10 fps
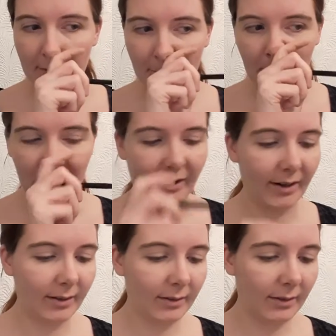
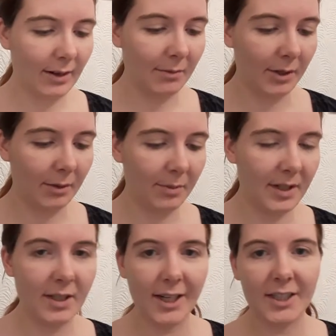where I'm going to be
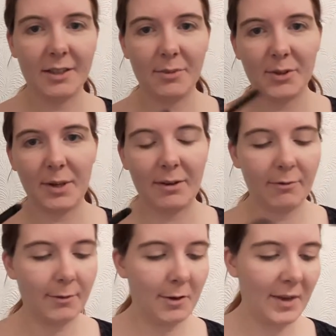darting between
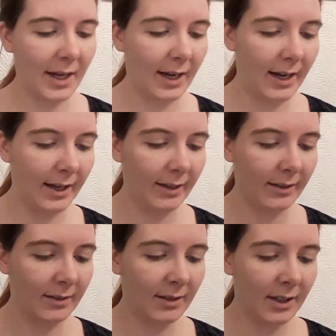filming and